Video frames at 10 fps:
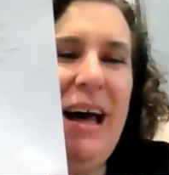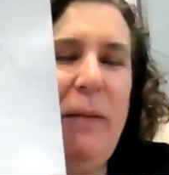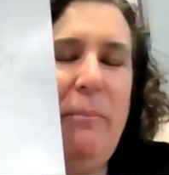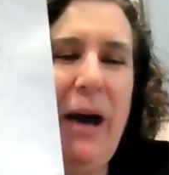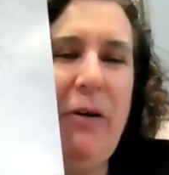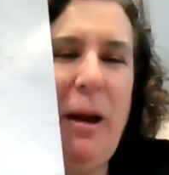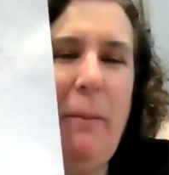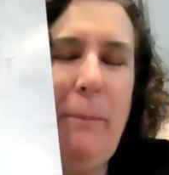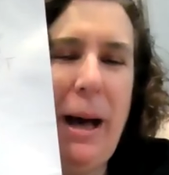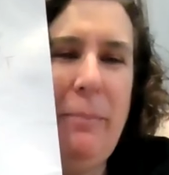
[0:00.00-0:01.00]
about a
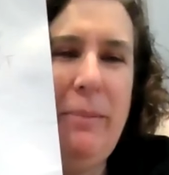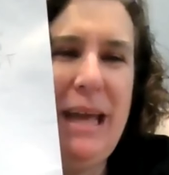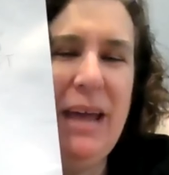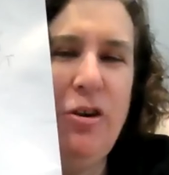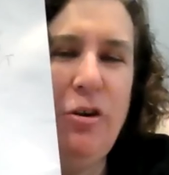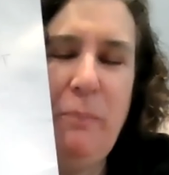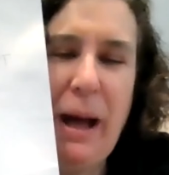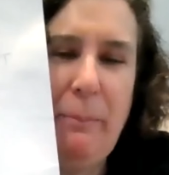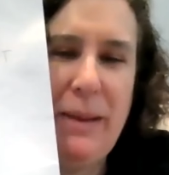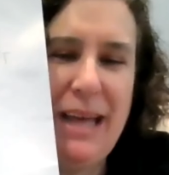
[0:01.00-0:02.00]
Bubby and her
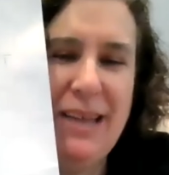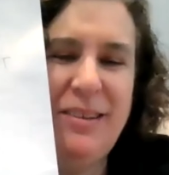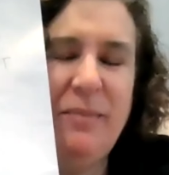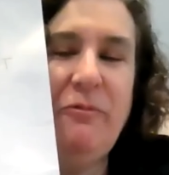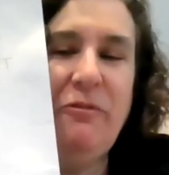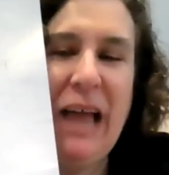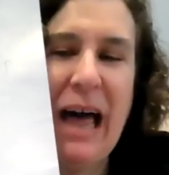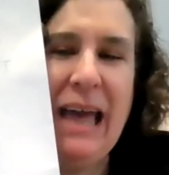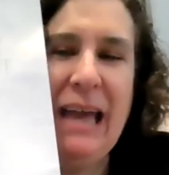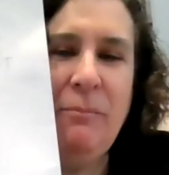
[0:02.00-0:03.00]
puppy and some
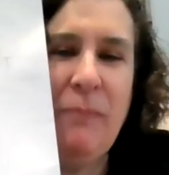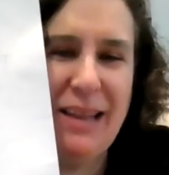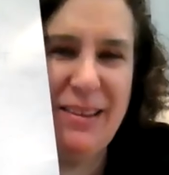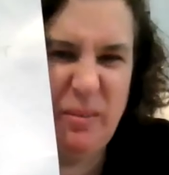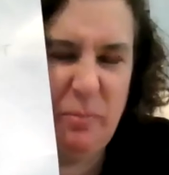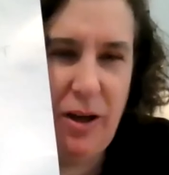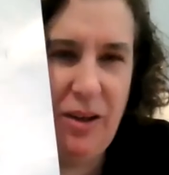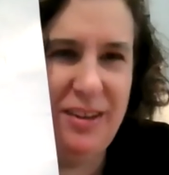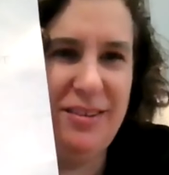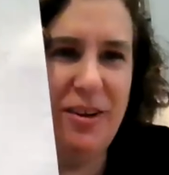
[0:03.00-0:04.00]
flying matzo
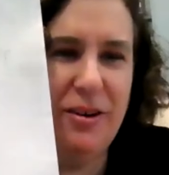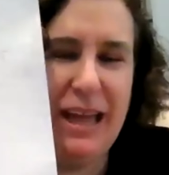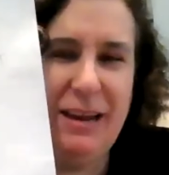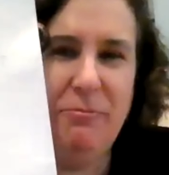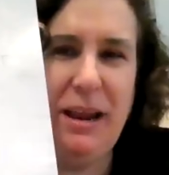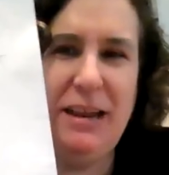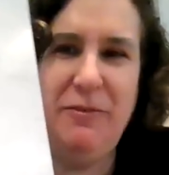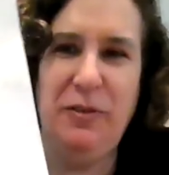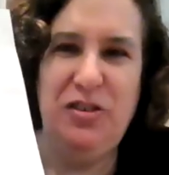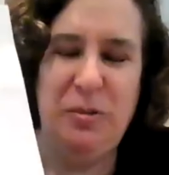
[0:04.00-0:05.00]
balls as they're getting ready
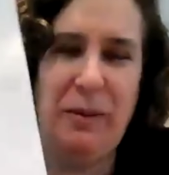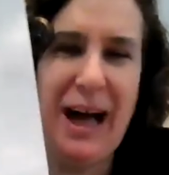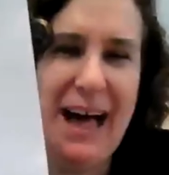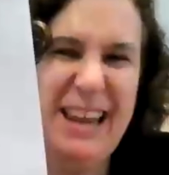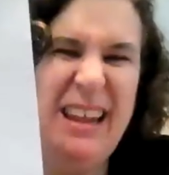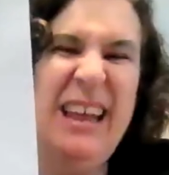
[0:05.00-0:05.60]
for Shabbat.